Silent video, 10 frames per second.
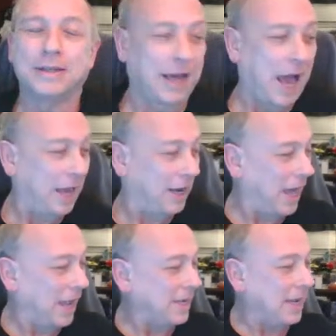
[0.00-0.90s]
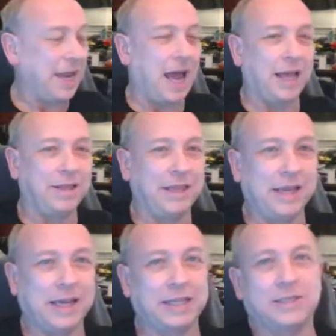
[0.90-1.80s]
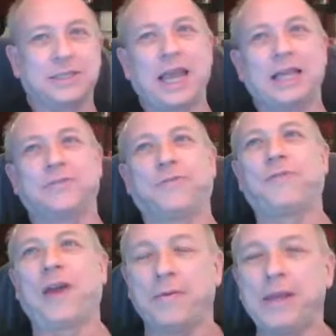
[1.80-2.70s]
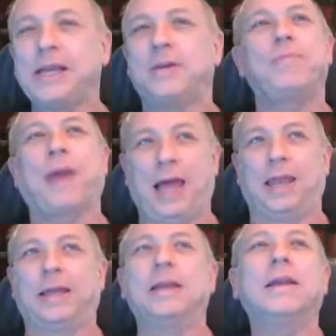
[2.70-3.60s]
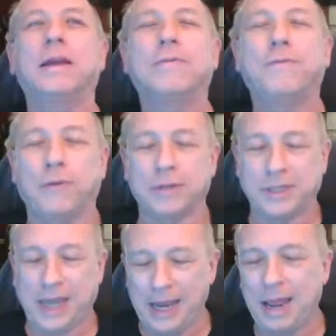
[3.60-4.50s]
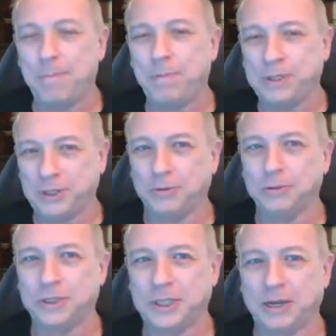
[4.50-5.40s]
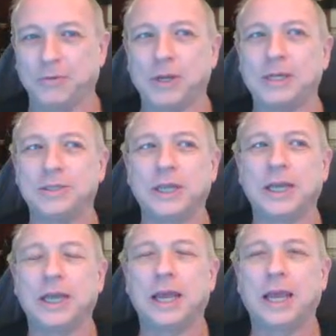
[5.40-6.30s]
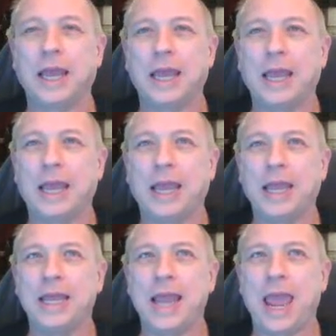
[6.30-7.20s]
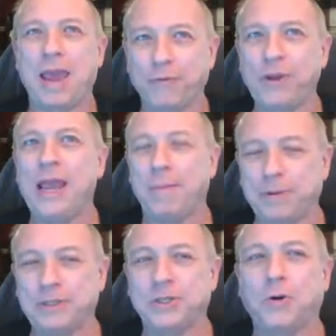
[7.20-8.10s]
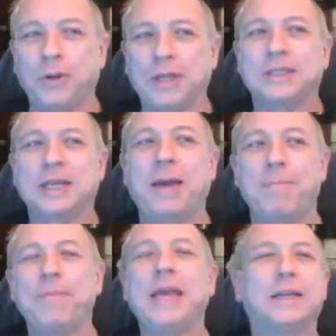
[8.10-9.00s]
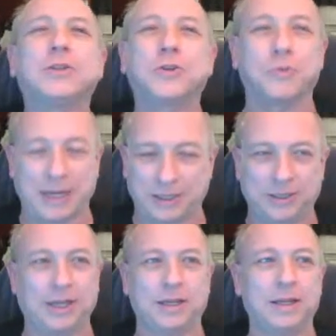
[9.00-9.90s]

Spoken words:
I like it. I think it's very compelling for a 10-episode series. Every episode has kept me interested.